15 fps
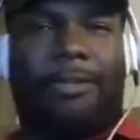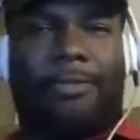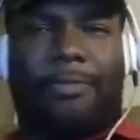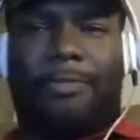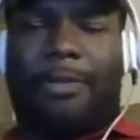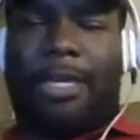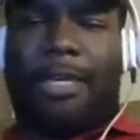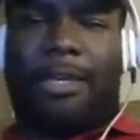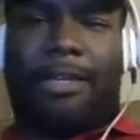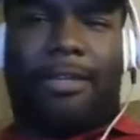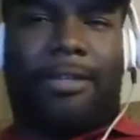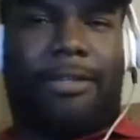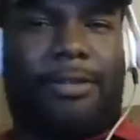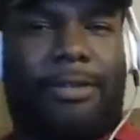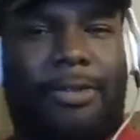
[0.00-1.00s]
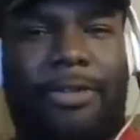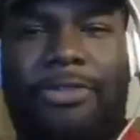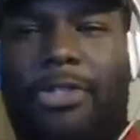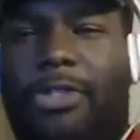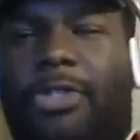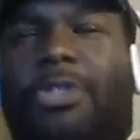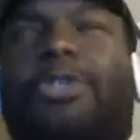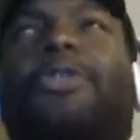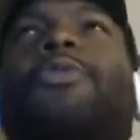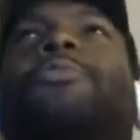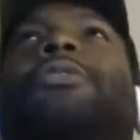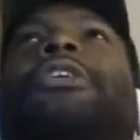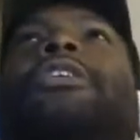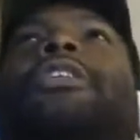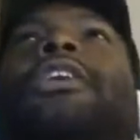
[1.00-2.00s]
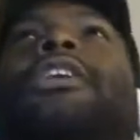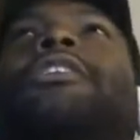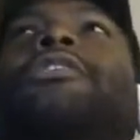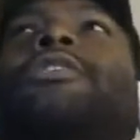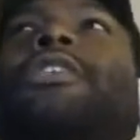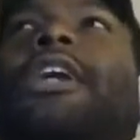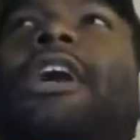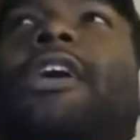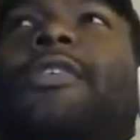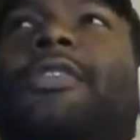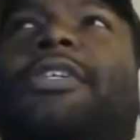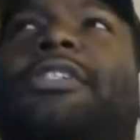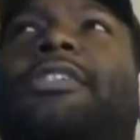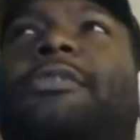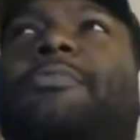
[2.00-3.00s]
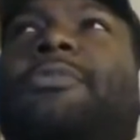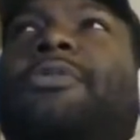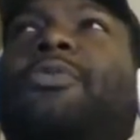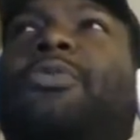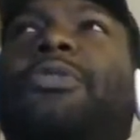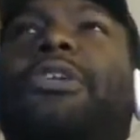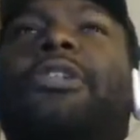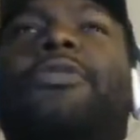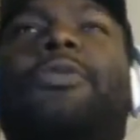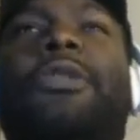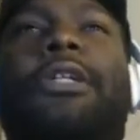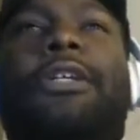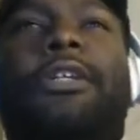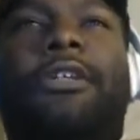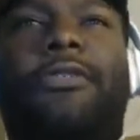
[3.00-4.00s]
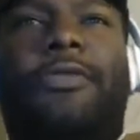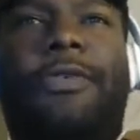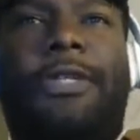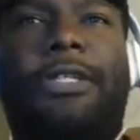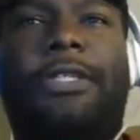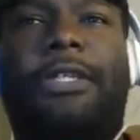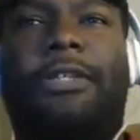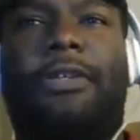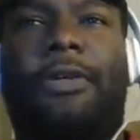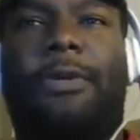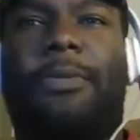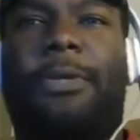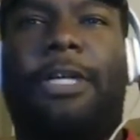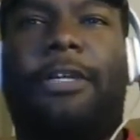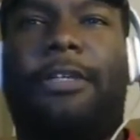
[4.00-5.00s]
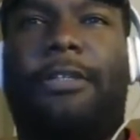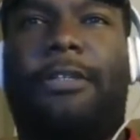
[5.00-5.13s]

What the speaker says: man, there's just so many layers to how this could be really, really good for Nintendo, man.